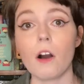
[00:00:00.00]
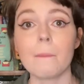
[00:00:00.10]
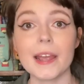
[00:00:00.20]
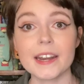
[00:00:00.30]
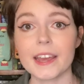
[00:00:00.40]

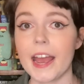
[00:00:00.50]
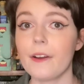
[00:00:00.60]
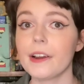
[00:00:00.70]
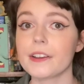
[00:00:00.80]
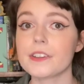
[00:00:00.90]
main
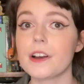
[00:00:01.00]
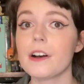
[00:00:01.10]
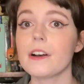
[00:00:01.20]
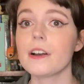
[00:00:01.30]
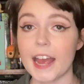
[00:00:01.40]

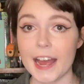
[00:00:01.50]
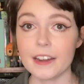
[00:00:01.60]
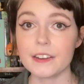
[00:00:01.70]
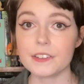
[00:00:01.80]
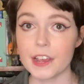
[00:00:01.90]
character,
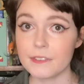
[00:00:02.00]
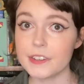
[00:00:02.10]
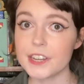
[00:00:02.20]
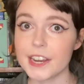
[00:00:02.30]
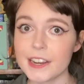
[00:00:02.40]
Katniss
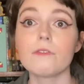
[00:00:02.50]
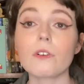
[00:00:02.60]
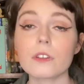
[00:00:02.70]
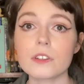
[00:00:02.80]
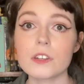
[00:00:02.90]
Everdeen,
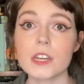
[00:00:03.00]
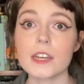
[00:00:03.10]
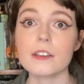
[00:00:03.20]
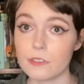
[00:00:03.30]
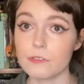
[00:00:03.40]

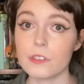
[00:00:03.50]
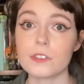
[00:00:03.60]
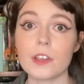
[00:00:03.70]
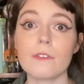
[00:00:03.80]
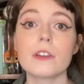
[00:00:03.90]
volunteers for the
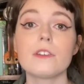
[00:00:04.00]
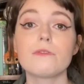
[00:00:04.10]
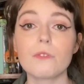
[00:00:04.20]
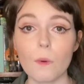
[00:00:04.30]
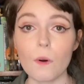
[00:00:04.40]

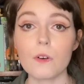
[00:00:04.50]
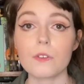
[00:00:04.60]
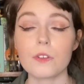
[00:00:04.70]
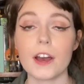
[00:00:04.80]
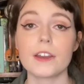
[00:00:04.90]

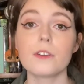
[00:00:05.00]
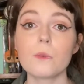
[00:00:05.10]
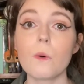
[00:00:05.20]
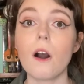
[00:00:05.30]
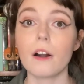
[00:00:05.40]
74th
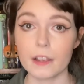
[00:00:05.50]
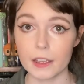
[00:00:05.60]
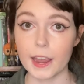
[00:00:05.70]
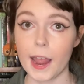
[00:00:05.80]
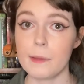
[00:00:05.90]
annual Hunger
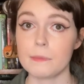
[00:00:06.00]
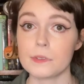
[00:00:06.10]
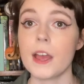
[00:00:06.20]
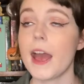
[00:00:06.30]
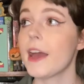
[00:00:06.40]
Games,